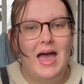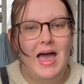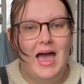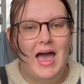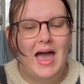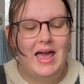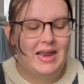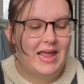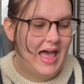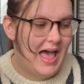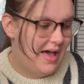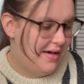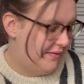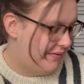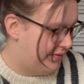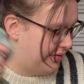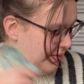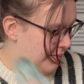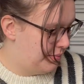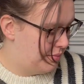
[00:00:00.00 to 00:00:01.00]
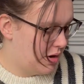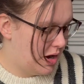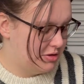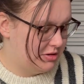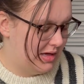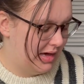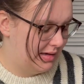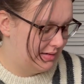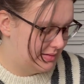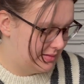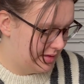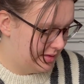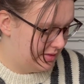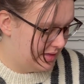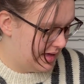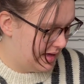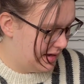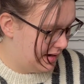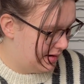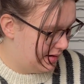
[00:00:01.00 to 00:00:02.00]
and have projects
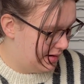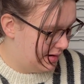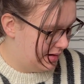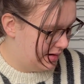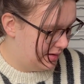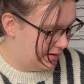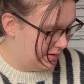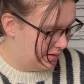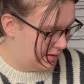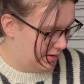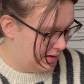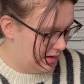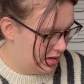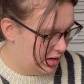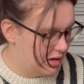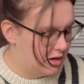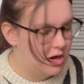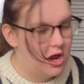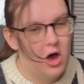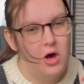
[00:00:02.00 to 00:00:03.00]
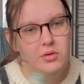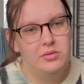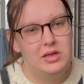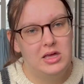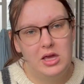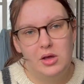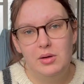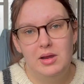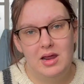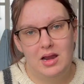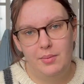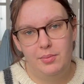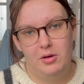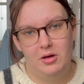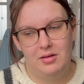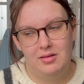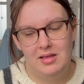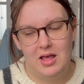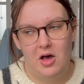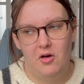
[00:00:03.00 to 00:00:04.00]
that not only you knit up
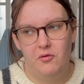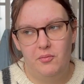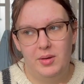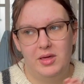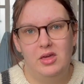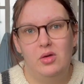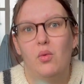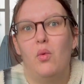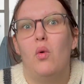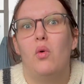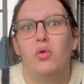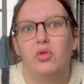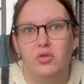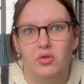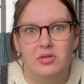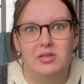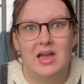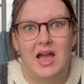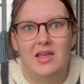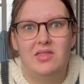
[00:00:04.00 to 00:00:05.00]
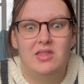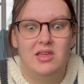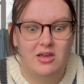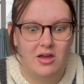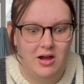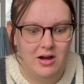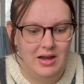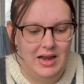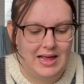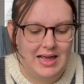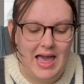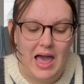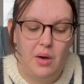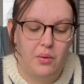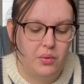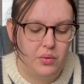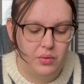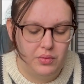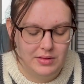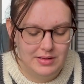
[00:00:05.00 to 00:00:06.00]
yourself, but you also dyed the yarn. Like, how
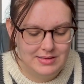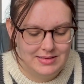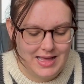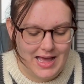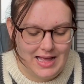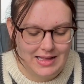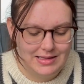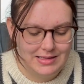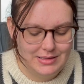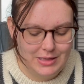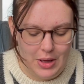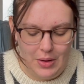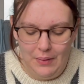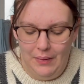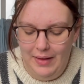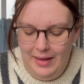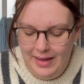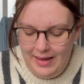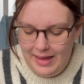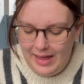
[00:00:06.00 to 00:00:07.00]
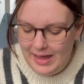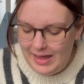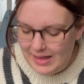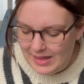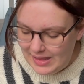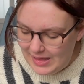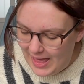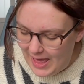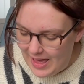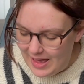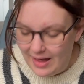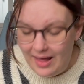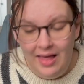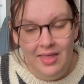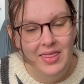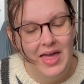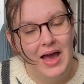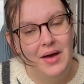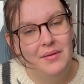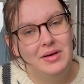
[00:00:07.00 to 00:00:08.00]
cool is that? So yeah,
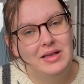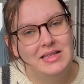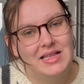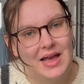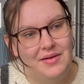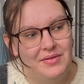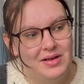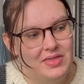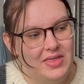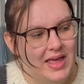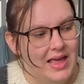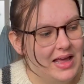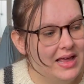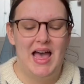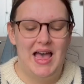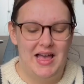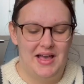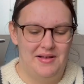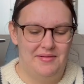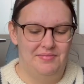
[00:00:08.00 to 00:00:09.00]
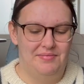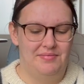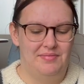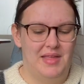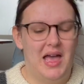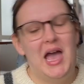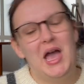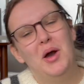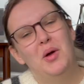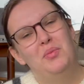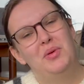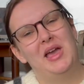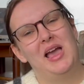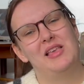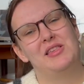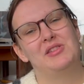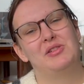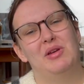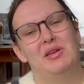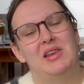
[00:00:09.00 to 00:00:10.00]
that was everything. I hope you
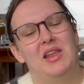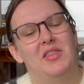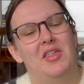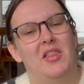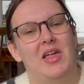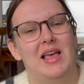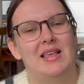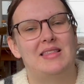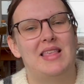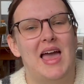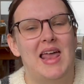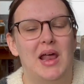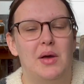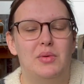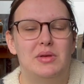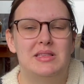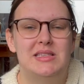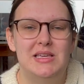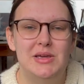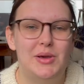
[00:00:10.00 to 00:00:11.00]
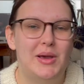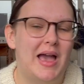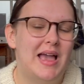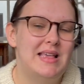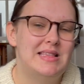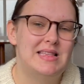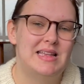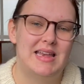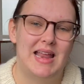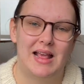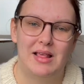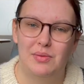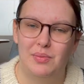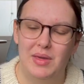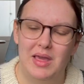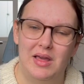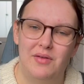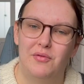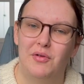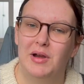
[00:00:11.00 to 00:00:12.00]
guys enjoyed nonetheless, and I will see you guys next
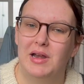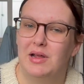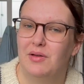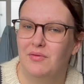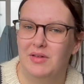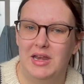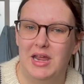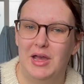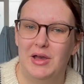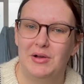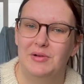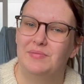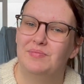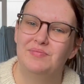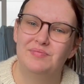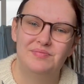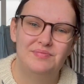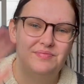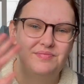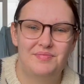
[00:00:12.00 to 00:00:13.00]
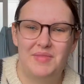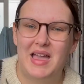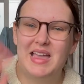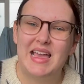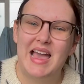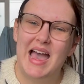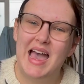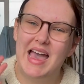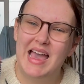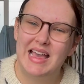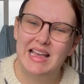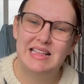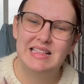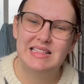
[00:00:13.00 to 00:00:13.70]
week for a new video. Bye guys!